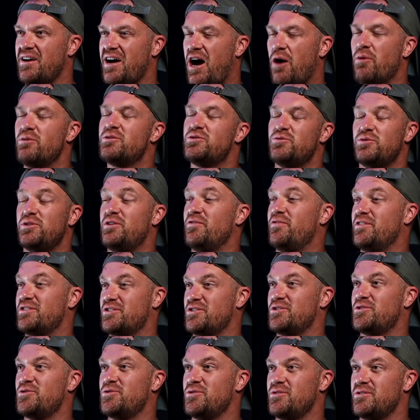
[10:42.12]
I went to a
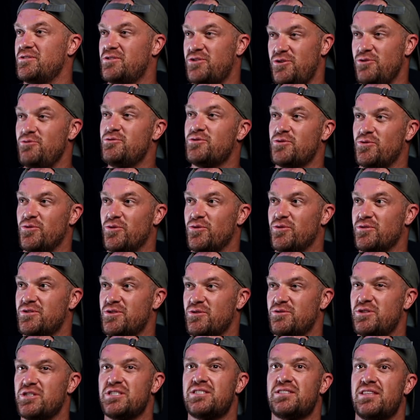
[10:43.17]
Division II school,
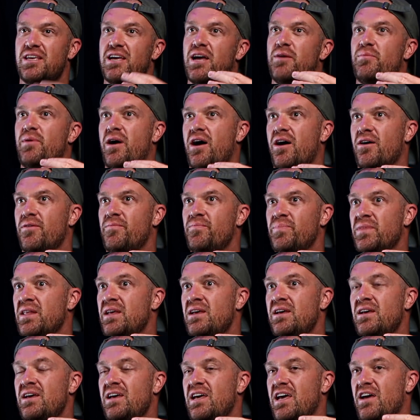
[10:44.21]
so just think about.
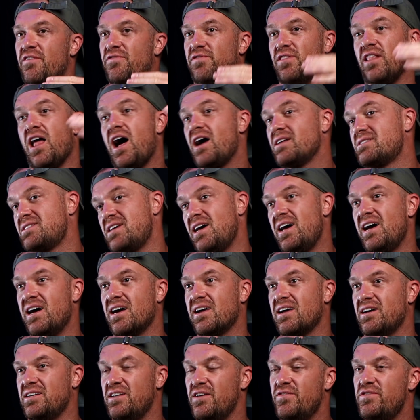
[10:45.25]
If La
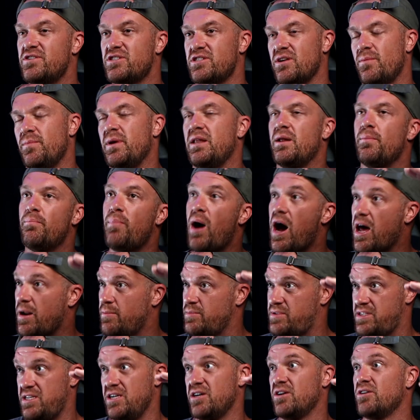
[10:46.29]
Tech, a
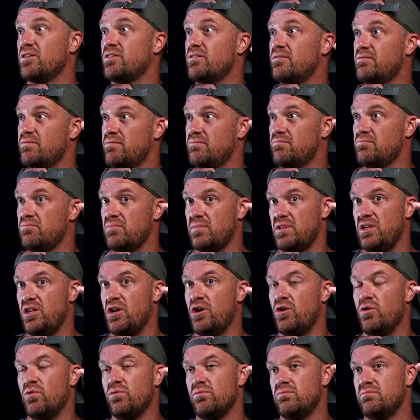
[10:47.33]
bottom tier,
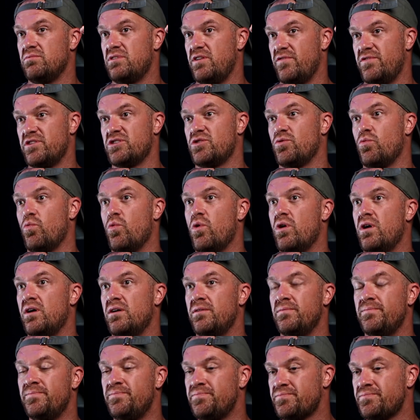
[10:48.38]
Division I,